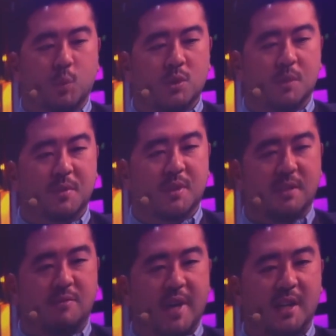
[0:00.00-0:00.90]
some of the
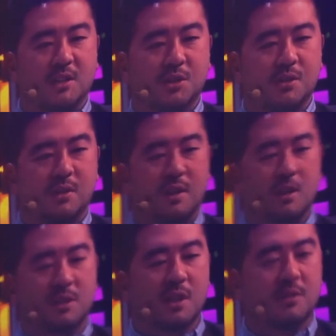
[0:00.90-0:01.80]
advantages, there
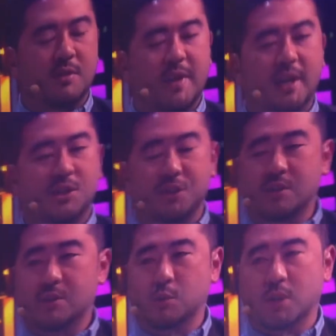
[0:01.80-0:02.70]
are tons of
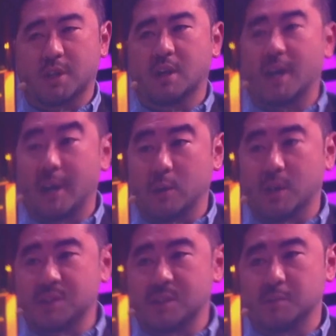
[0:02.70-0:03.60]
advantages to working on
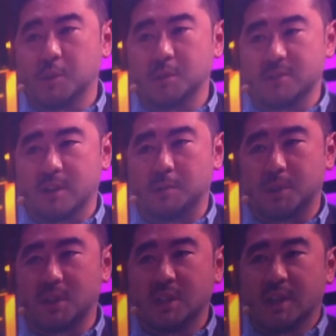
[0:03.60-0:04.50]
iOS as a mobile
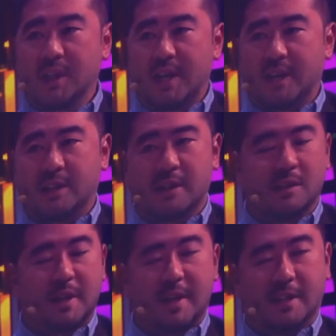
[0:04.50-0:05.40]
developer,
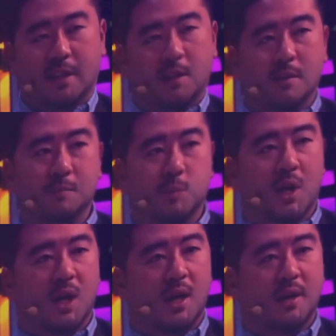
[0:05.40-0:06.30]
and I think 10
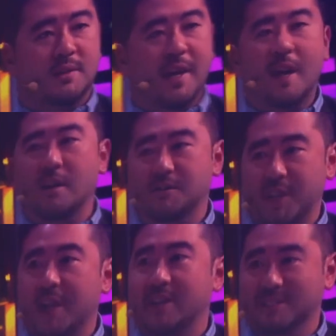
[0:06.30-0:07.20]
out of
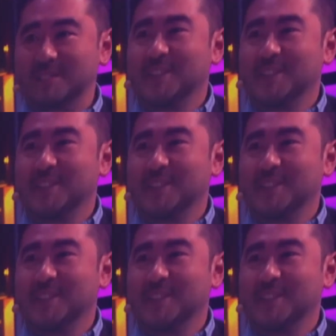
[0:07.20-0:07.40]
10